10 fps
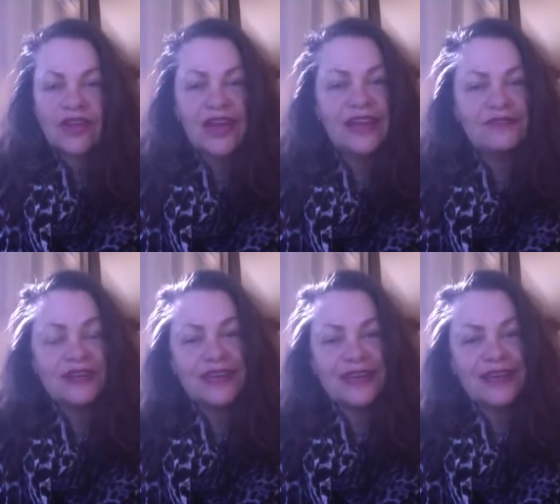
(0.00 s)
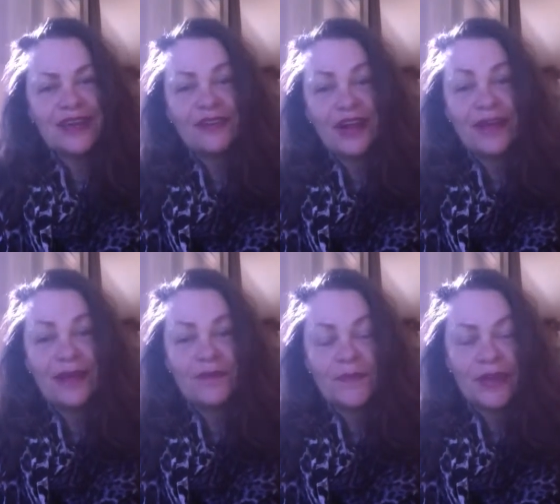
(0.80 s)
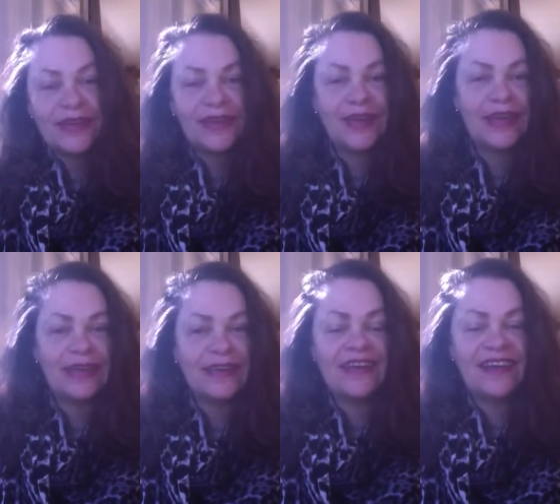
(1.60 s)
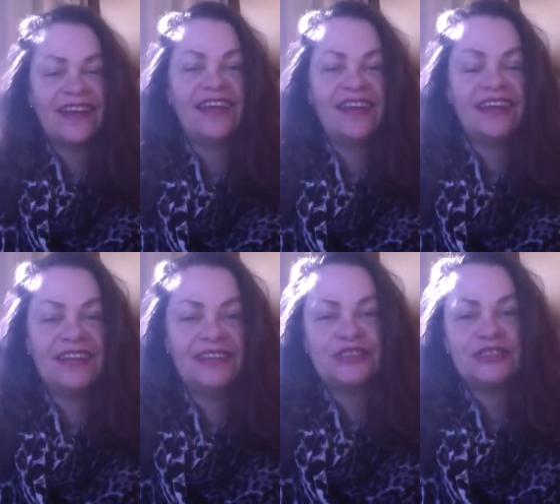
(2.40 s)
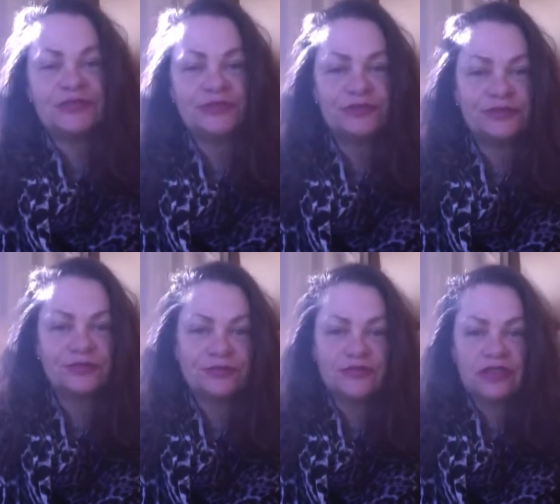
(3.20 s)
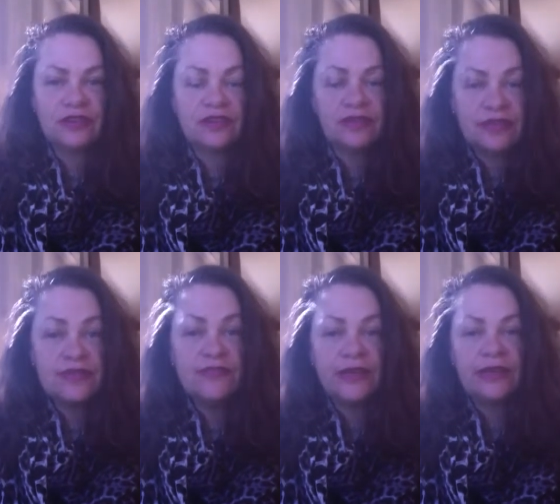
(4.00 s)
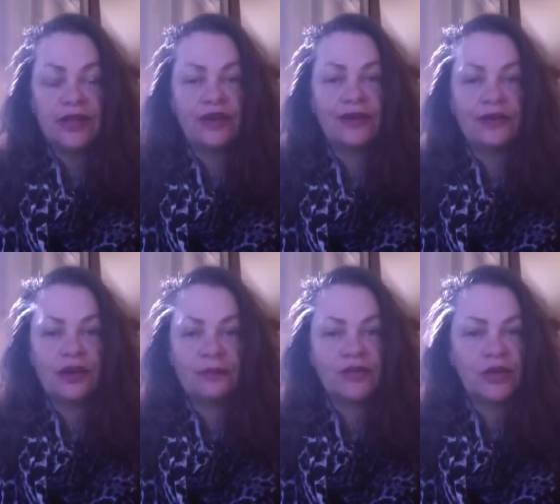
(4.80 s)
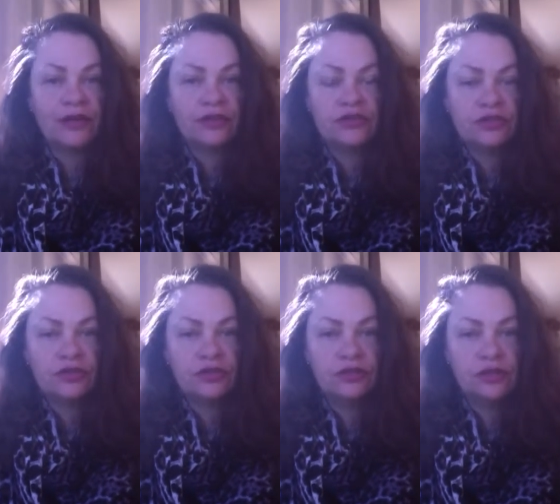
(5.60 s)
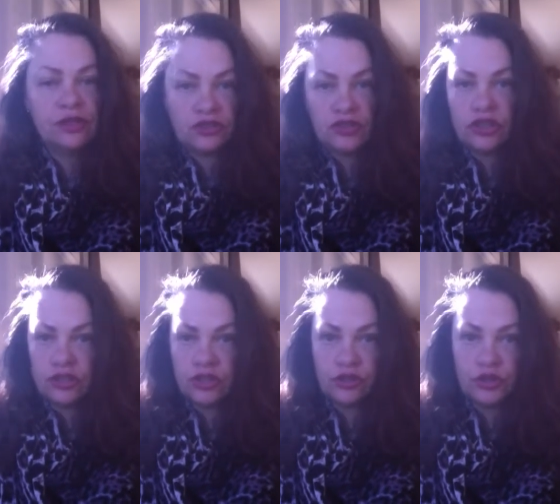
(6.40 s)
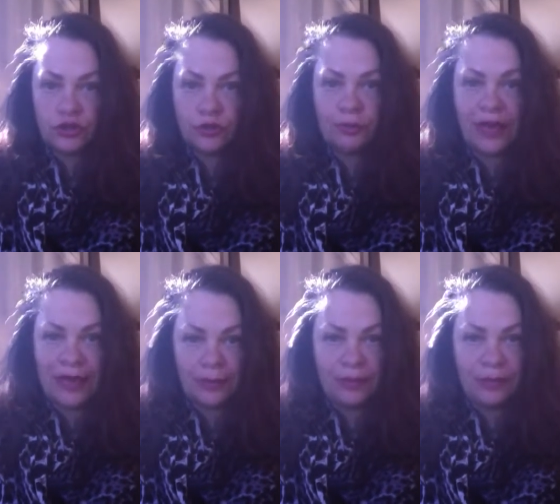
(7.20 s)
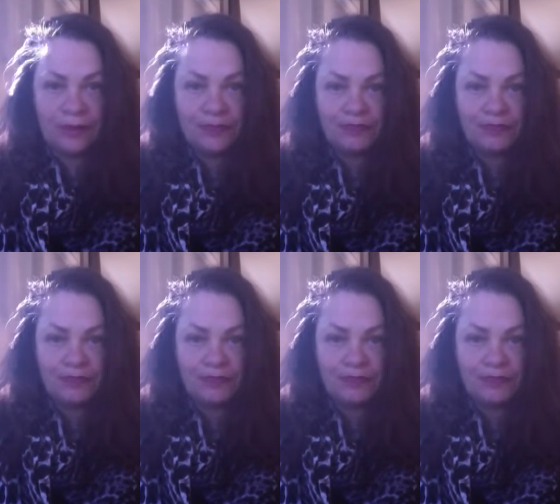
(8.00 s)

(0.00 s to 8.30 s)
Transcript: Hi lovely, here I am back again and this video I'm going to introduce you to black pepper.